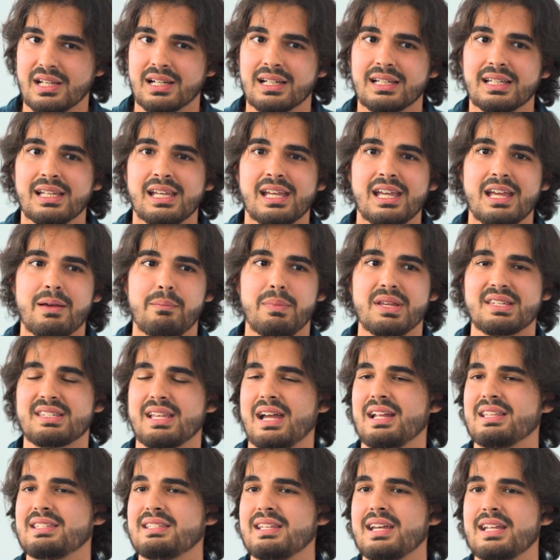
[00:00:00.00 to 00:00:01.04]
Yeah?
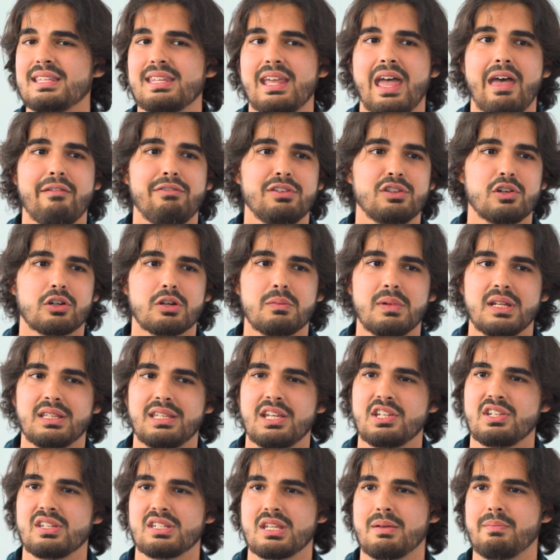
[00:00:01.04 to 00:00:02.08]
Besides that, having
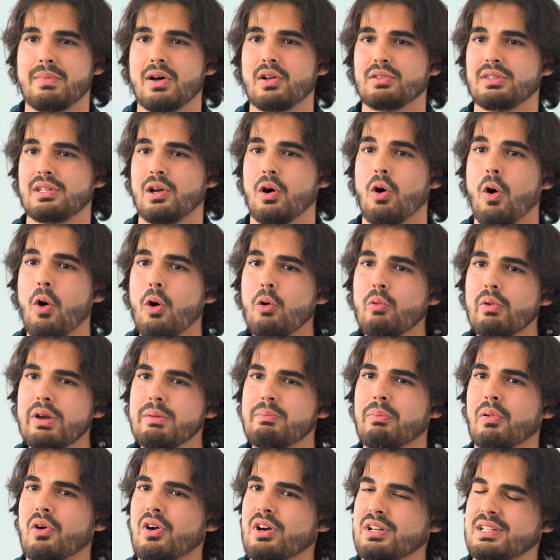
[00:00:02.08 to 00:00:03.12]
documentations about the whole
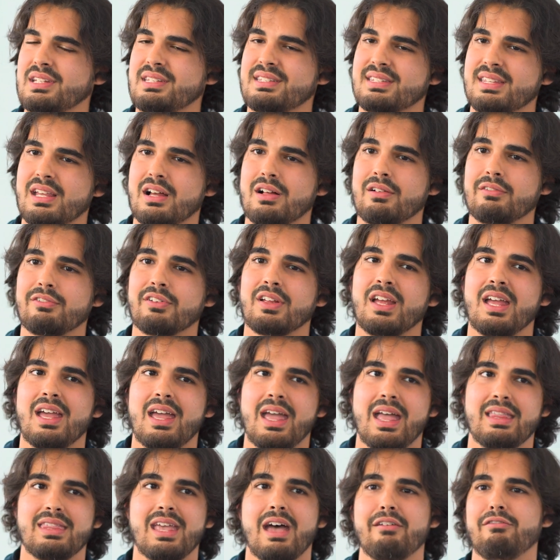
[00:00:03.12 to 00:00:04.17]
report itself
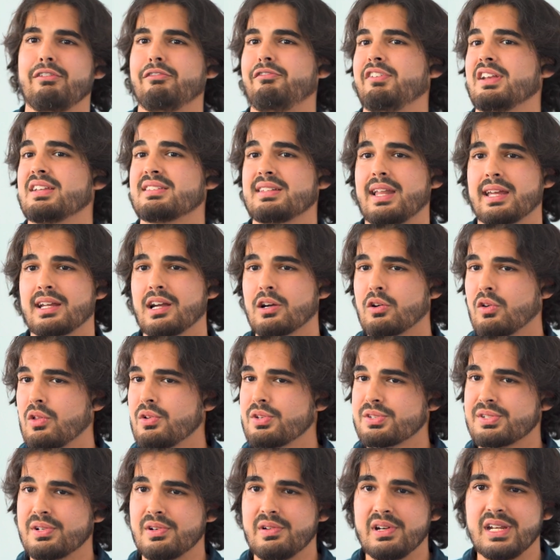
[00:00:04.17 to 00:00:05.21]
and having things like a
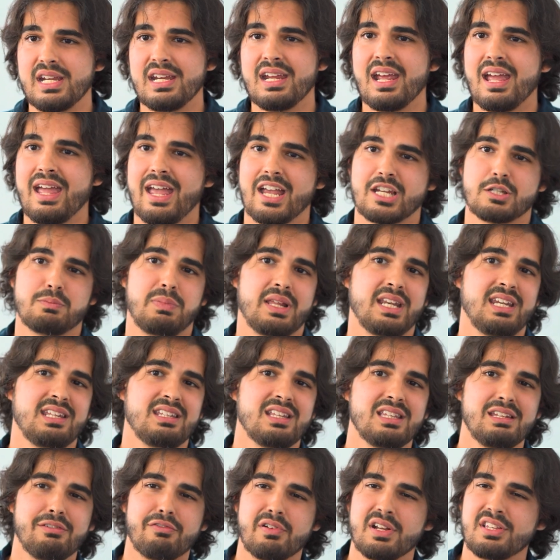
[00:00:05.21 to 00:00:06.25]
glossary explaining
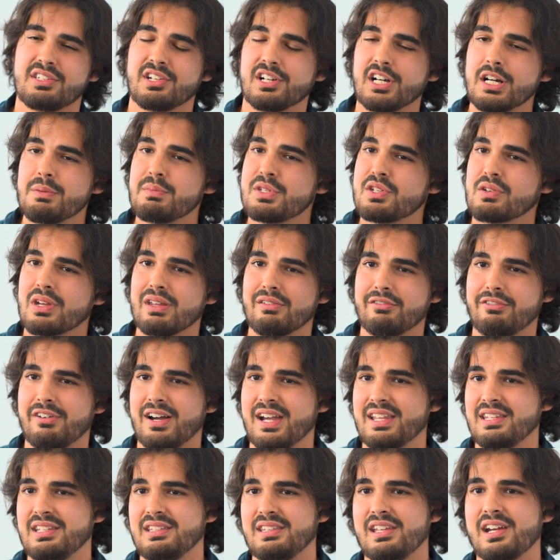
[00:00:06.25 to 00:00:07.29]
the different terms you can
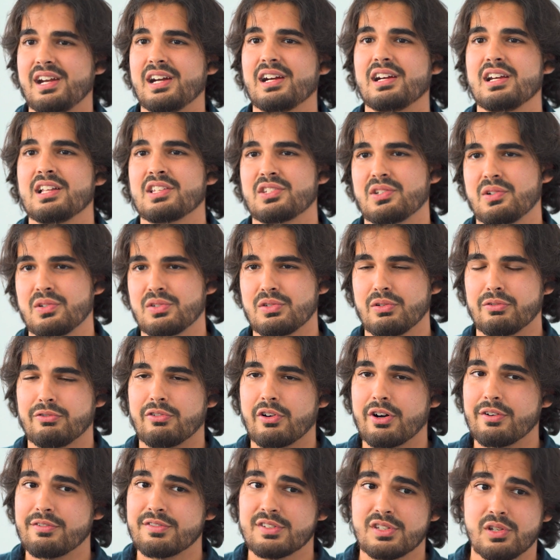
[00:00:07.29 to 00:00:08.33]
find in there and so on and so
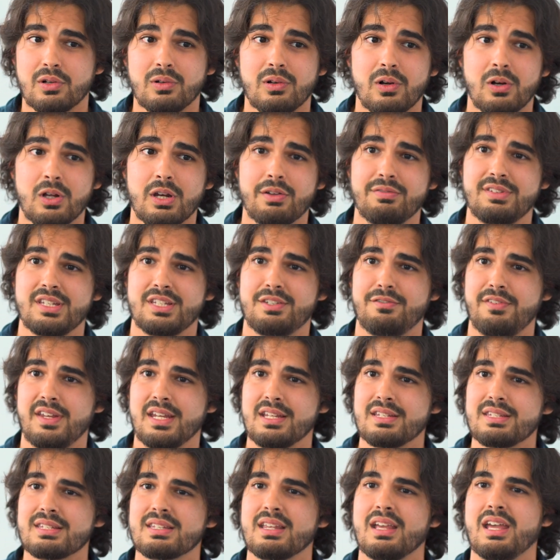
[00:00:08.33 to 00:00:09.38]
forth. So all of these
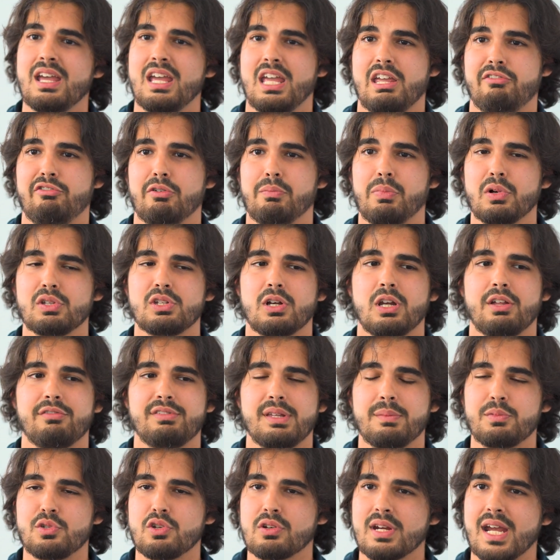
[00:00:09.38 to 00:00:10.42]
things, if you put all of
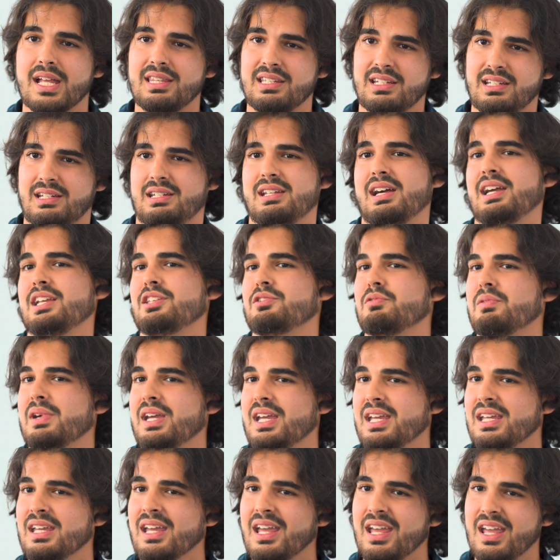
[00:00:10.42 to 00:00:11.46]
them together in a nice
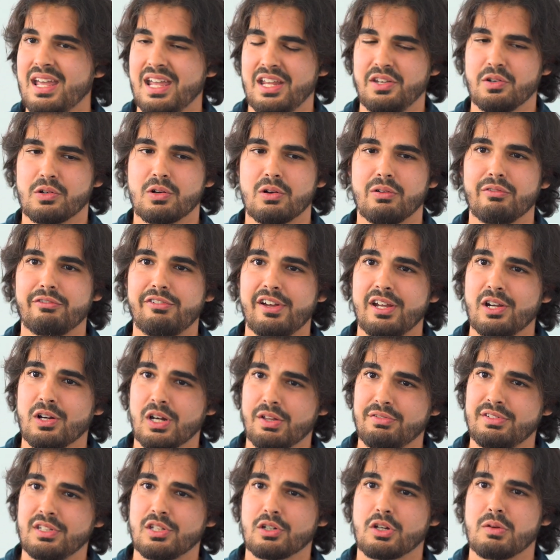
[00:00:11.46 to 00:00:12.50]
way and you convey
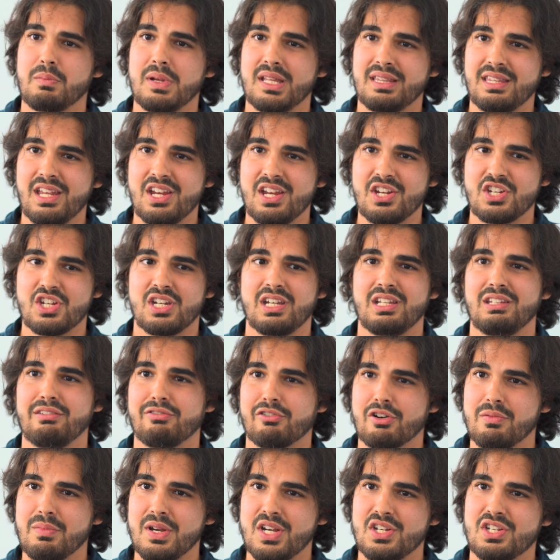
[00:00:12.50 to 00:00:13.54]
all of the documentation and
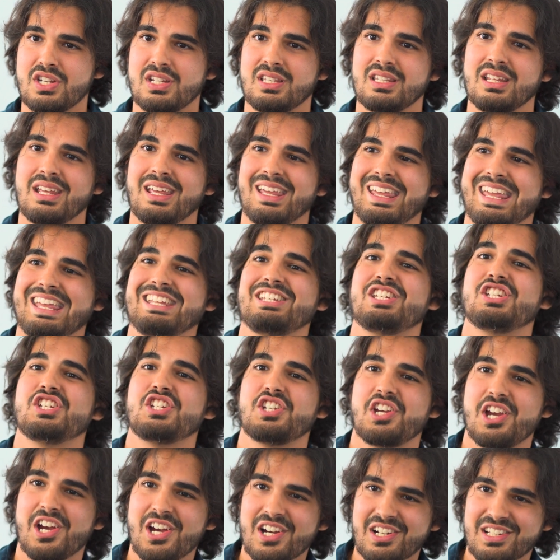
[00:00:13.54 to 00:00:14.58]
information and
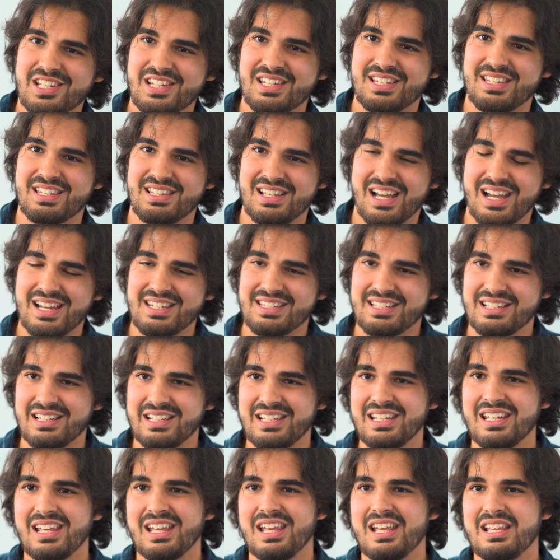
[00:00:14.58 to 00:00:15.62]
share this
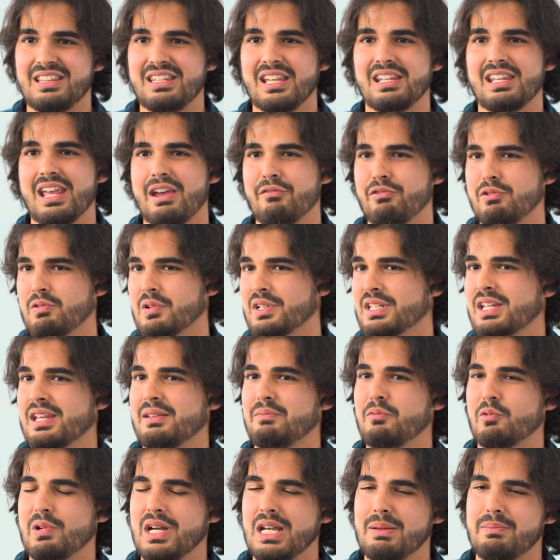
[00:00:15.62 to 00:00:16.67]
nicely, then everyone
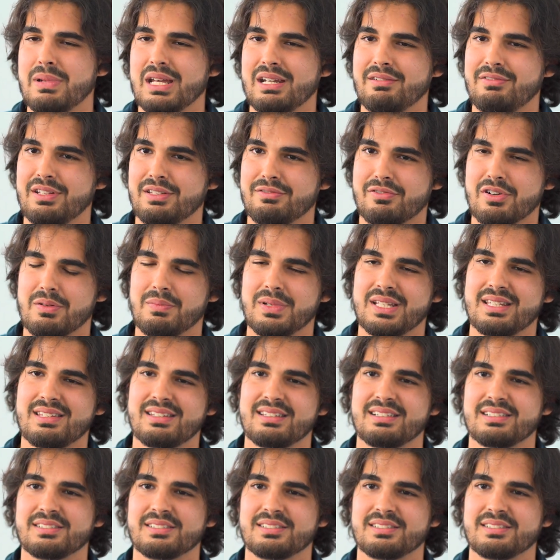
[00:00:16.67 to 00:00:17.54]
can really benefit from it.